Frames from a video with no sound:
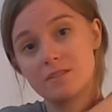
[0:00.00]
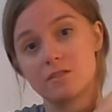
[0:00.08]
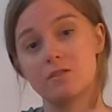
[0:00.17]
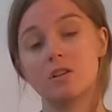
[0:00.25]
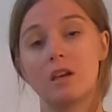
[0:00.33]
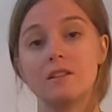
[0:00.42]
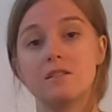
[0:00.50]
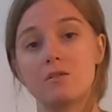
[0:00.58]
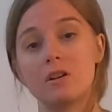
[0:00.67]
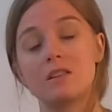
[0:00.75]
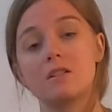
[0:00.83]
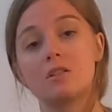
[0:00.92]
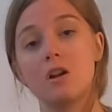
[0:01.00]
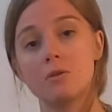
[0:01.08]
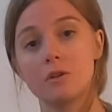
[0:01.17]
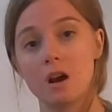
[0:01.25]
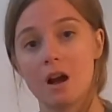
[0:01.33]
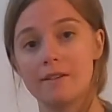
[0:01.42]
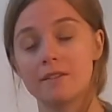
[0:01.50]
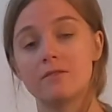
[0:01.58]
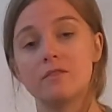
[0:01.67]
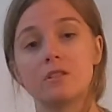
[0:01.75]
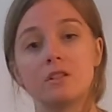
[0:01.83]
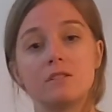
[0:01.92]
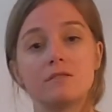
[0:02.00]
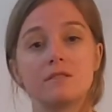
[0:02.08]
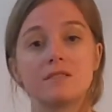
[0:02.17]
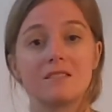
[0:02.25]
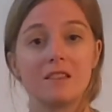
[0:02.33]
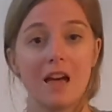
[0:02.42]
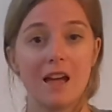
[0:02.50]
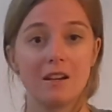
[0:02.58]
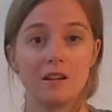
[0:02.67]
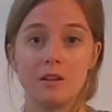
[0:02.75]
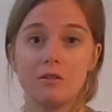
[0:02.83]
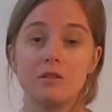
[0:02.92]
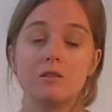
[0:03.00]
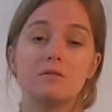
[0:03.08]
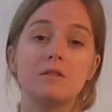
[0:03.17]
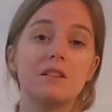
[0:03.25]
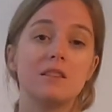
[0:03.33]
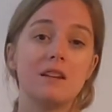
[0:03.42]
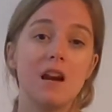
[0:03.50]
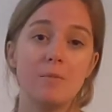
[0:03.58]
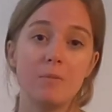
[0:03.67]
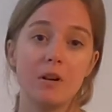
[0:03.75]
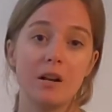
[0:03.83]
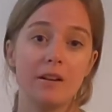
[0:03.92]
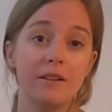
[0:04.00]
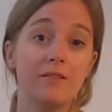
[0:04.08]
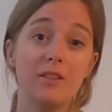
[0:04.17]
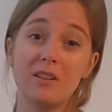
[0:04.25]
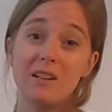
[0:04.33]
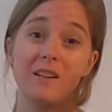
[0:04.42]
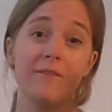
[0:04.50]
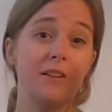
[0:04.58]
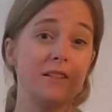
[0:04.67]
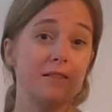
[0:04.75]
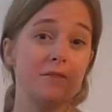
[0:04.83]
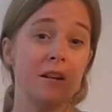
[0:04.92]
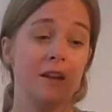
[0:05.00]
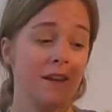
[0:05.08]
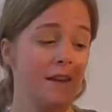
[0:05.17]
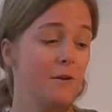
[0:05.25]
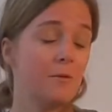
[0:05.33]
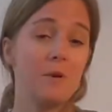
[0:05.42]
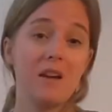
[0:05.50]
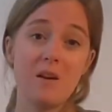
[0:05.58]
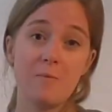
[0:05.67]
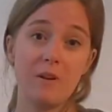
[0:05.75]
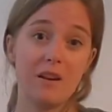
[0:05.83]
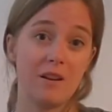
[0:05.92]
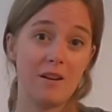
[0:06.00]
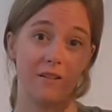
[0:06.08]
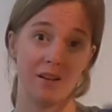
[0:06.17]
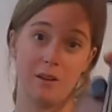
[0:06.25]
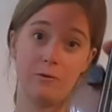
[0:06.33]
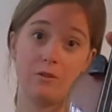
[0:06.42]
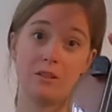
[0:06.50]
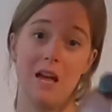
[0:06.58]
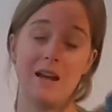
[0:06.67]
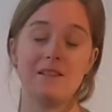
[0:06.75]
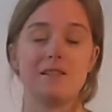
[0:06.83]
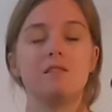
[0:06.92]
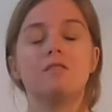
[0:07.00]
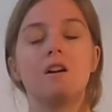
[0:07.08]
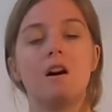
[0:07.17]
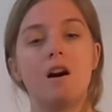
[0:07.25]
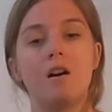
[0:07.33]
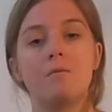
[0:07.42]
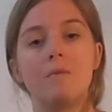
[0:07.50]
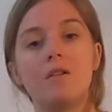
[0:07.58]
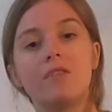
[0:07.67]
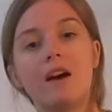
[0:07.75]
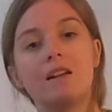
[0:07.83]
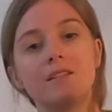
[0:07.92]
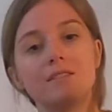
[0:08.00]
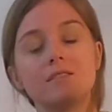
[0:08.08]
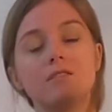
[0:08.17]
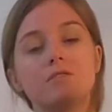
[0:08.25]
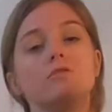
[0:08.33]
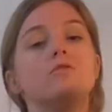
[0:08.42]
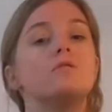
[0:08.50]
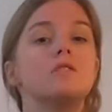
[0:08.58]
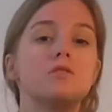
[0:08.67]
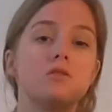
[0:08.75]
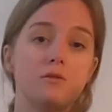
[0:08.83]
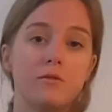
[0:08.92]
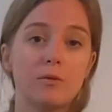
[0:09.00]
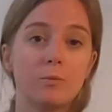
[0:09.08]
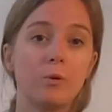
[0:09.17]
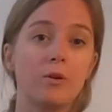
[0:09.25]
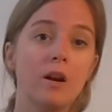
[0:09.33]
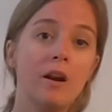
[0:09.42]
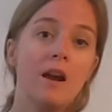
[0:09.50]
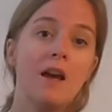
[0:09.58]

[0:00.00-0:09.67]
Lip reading: So you can do it in the lower octave, you can do it sliding, you can do it in the upper octave, you can even do it way up here if you'd like to. That is yours to explore.